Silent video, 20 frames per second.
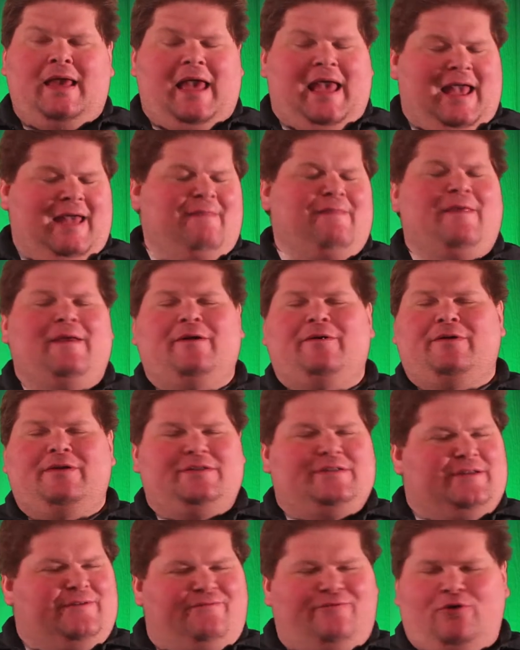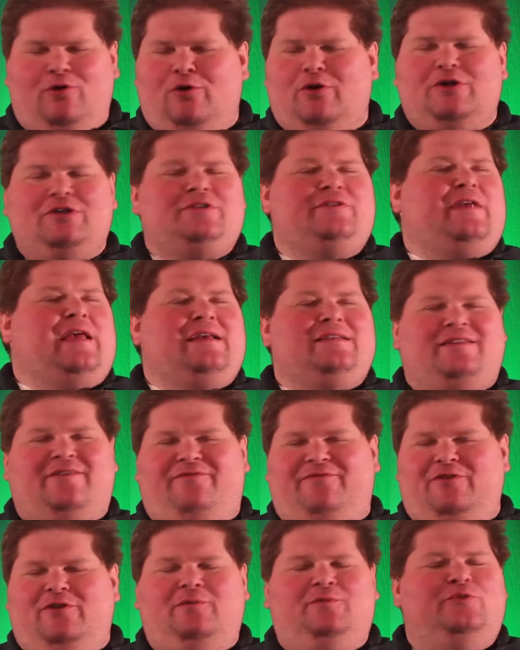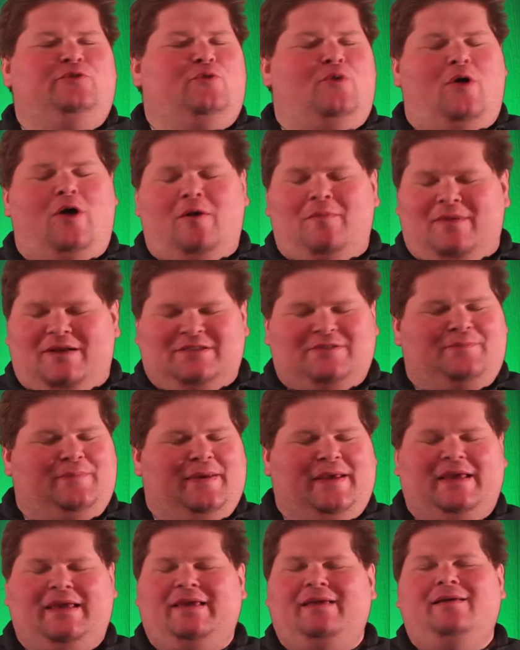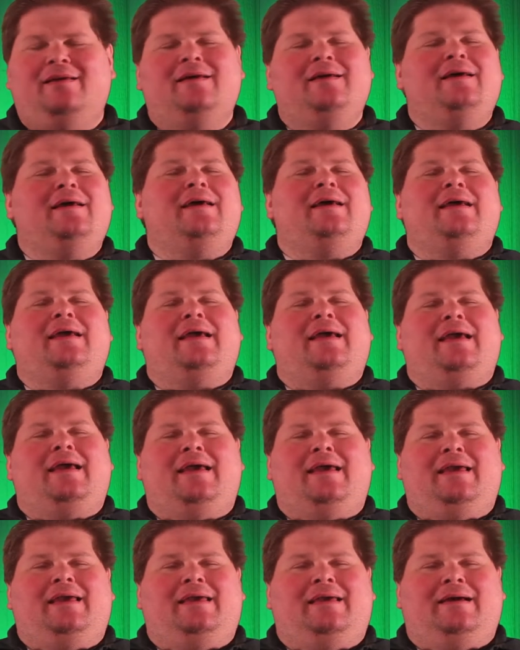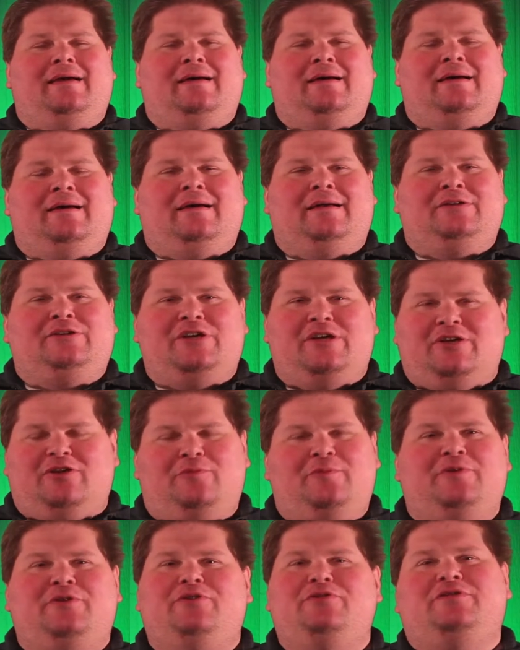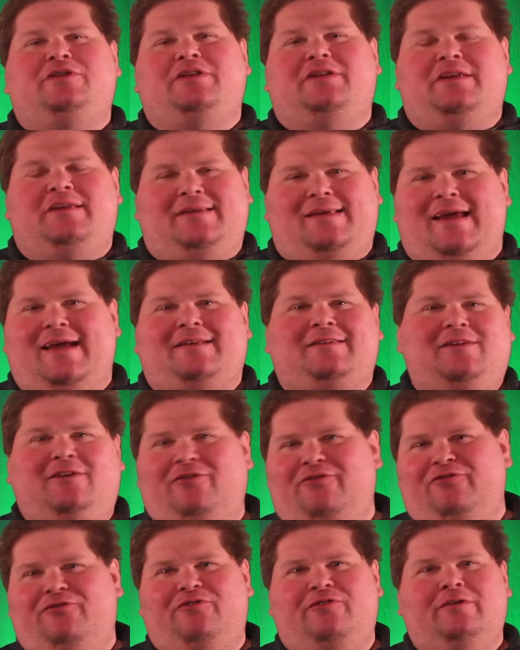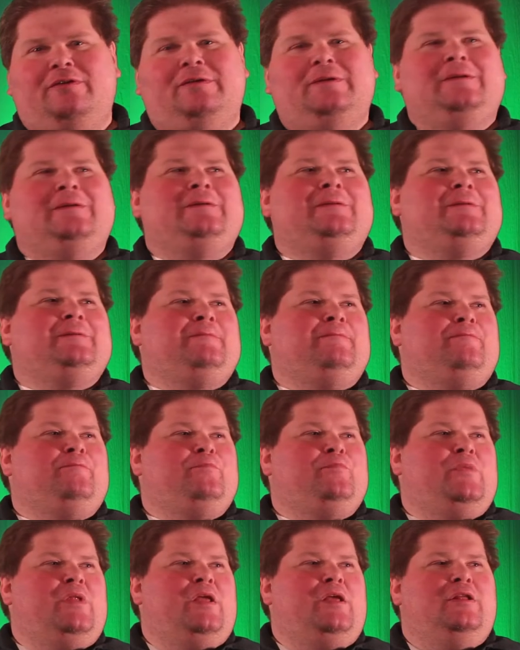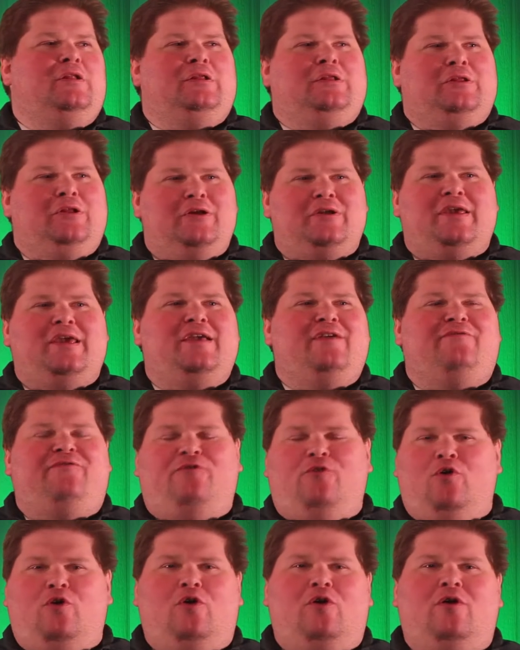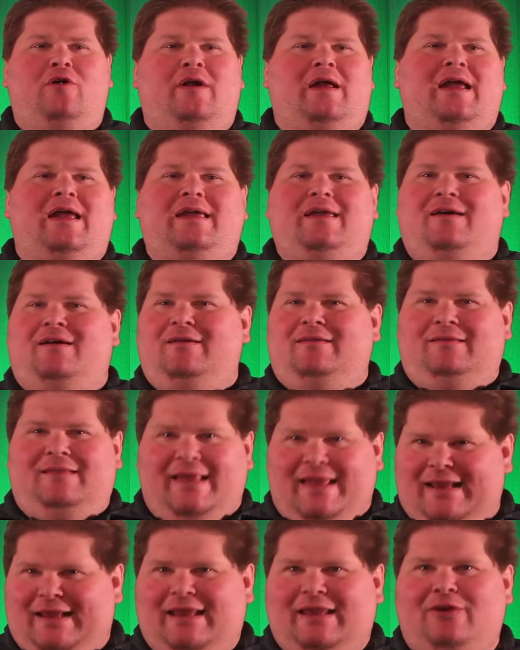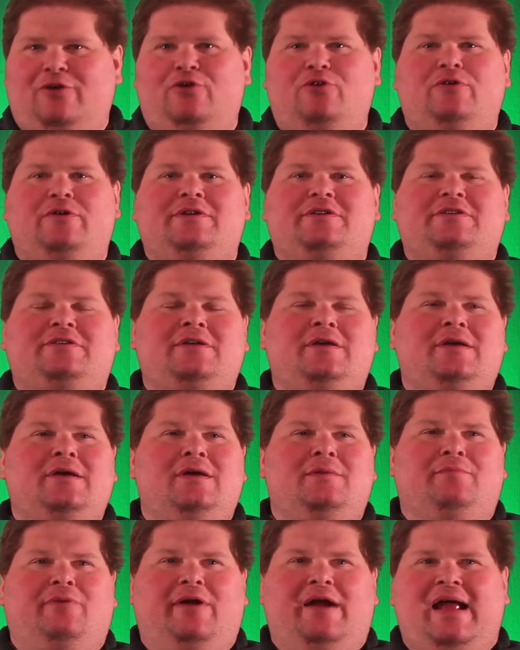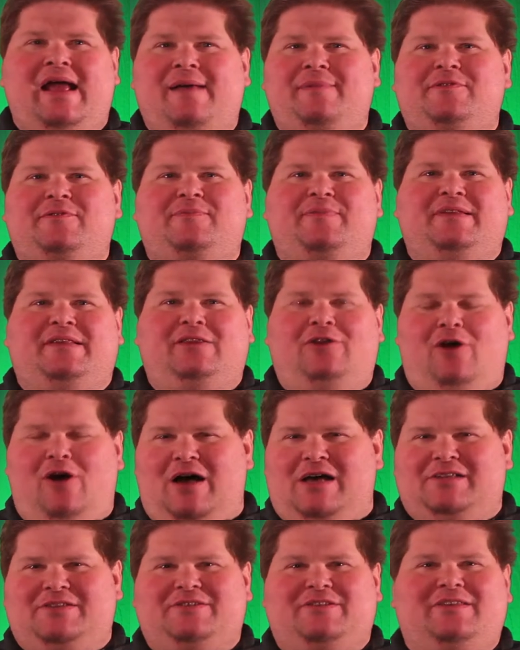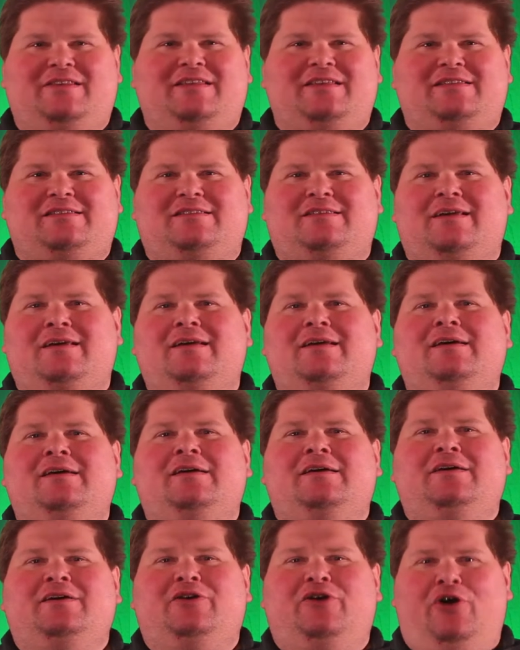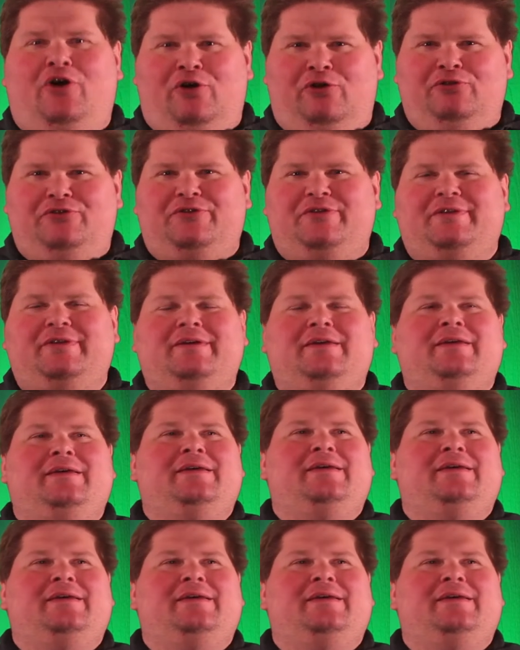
And there is, of course, as a film noir must be, a gentleman who's a detective looking for a young lady who has perhaps been lost to this cult